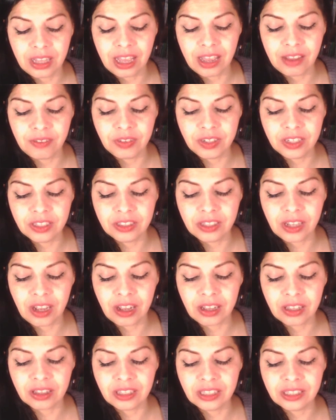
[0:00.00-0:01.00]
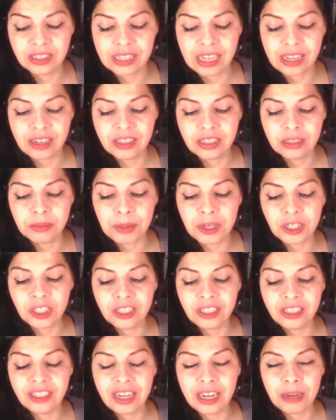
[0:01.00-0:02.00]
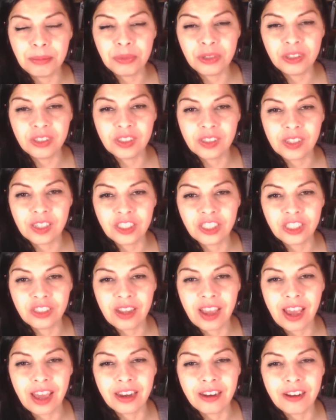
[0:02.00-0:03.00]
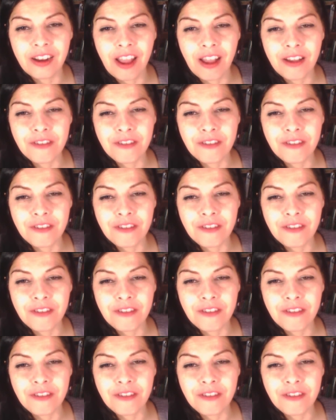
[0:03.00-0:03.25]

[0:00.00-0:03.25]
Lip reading: having to talk these out, especially neighbors that you had